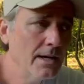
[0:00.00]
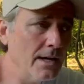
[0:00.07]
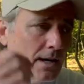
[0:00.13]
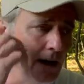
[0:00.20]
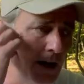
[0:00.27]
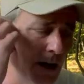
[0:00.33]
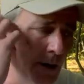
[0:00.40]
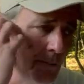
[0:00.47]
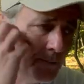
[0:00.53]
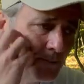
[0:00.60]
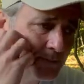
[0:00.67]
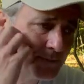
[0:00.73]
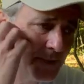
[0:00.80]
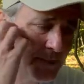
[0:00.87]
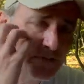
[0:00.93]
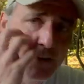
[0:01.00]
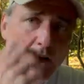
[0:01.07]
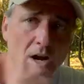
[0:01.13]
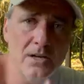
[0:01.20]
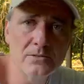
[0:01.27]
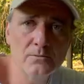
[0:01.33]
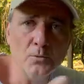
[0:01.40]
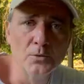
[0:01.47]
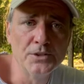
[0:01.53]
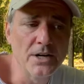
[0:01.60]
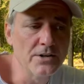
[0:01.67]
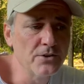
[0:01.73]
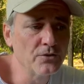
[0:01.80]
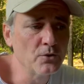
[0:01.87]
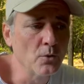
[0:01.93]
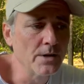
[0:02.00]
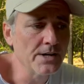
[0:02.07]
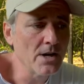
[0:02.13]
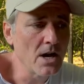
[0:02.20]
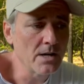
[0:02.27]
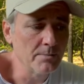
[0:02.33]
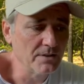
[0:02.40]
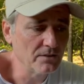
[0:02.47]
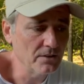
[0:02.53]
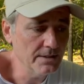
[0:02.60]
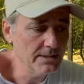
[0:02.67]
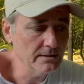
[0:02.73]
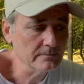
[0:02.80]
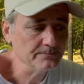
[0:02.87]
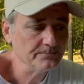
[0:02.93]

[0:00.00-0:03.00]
Um, if not, we'll tell your story anonymously.